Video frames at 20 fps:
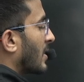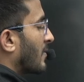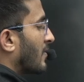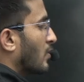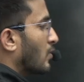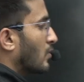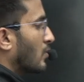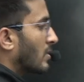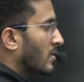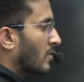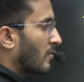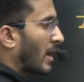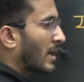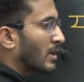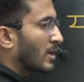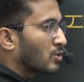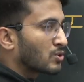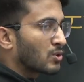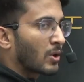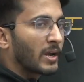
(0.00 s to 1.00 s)
you want
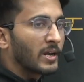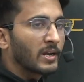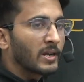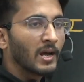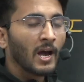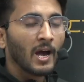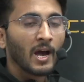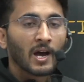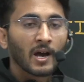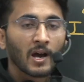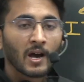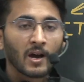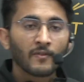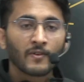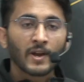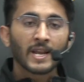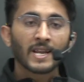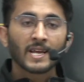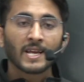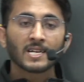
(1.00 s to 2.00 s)
to join uh,
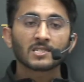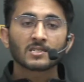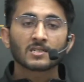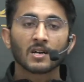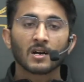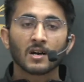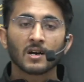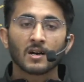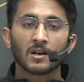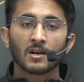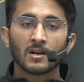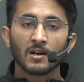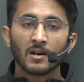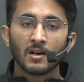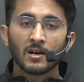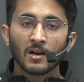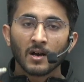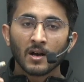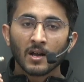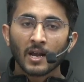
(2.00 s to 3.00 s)
various uh,
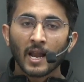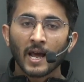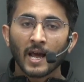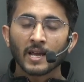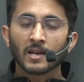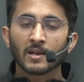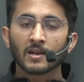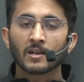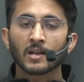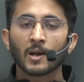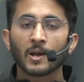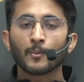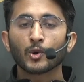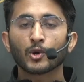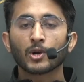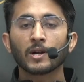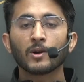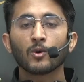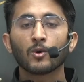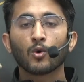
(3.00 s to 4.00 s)
like uh,
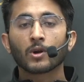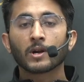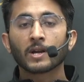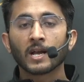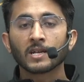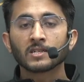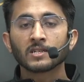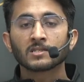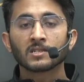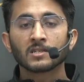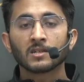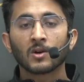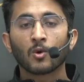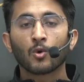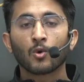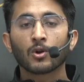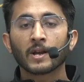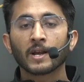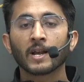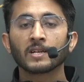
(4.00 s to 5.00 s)
reputed organization
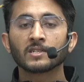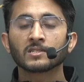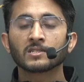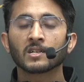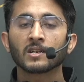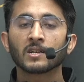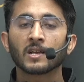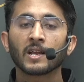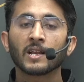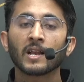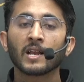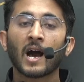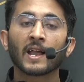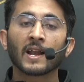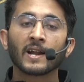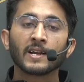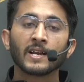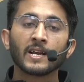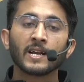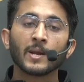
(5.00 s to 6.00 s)
organization in R
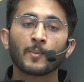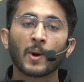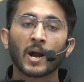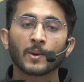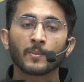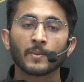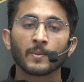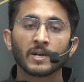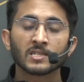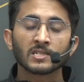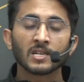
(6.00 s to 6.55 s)
and D departments,